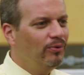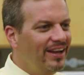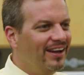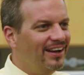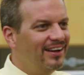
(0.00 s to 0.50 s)

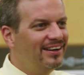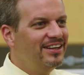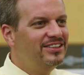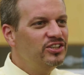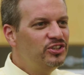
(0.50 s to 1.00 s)

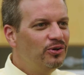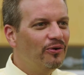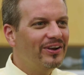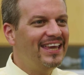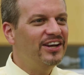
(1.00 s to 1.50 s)
Maria, didn't
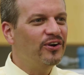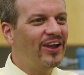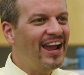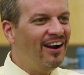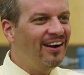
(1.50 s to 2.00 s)
you go to
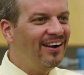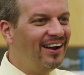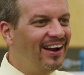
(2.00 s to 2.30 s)
KinderCare?